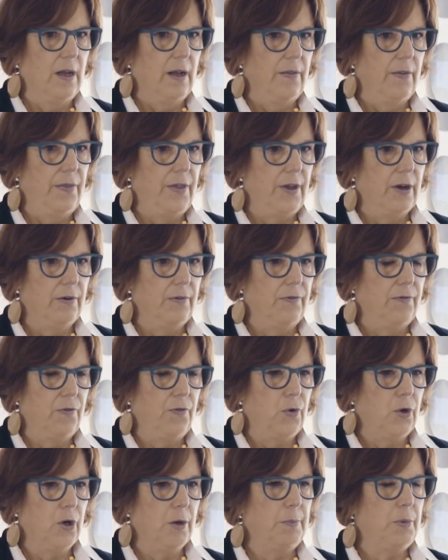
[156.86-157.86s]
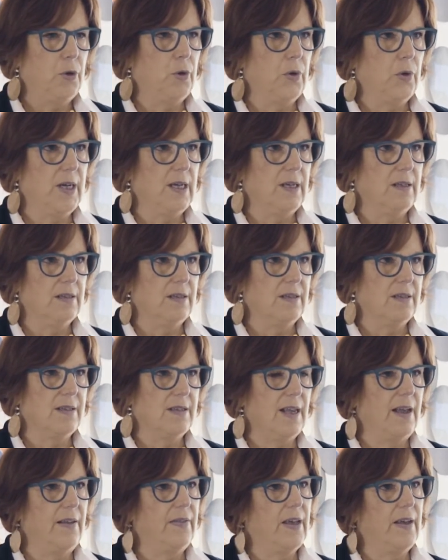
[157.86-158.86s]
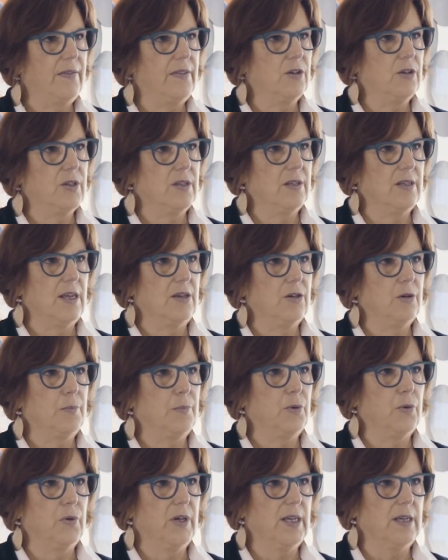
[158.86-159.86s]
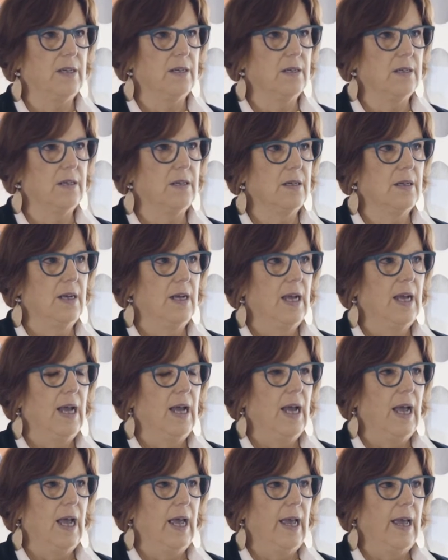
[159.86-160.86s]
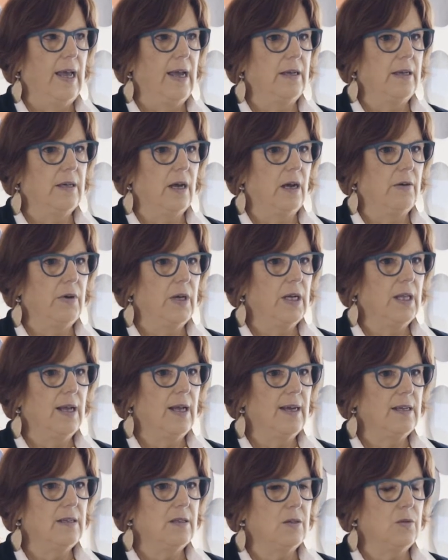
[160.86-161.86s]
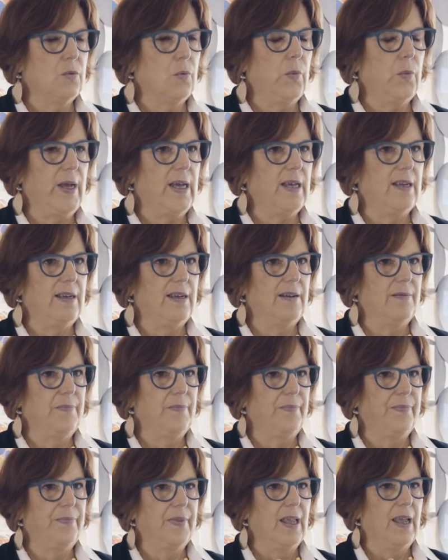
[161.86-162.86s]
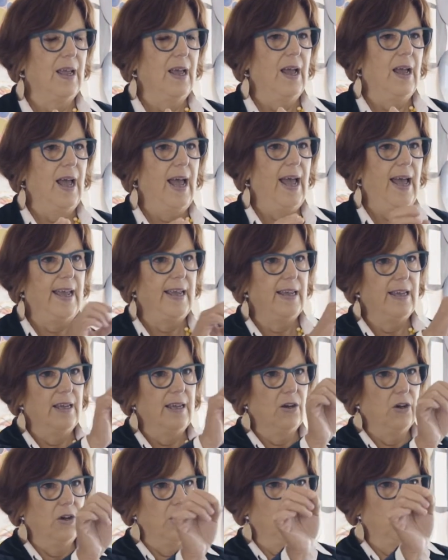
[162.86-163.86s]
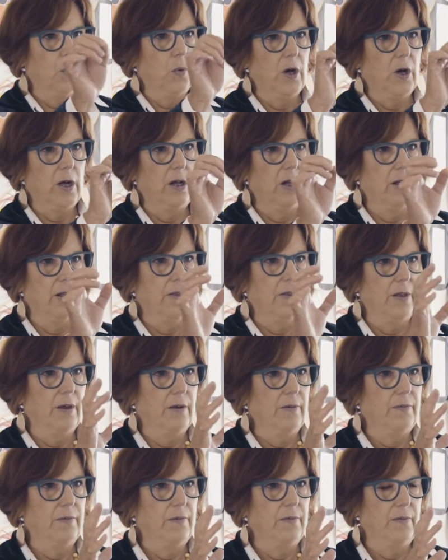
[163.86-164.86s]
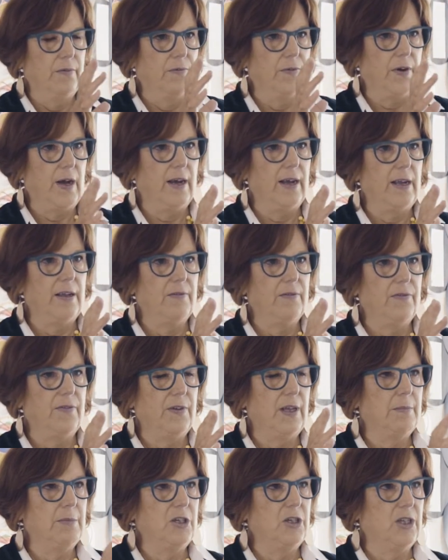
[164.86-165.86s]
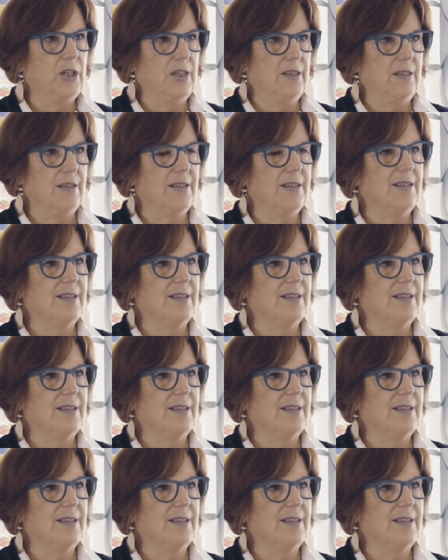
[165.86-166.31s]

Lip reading: there are 4 points, and then there's a center point. And I realized when hanging on the wall the 5 images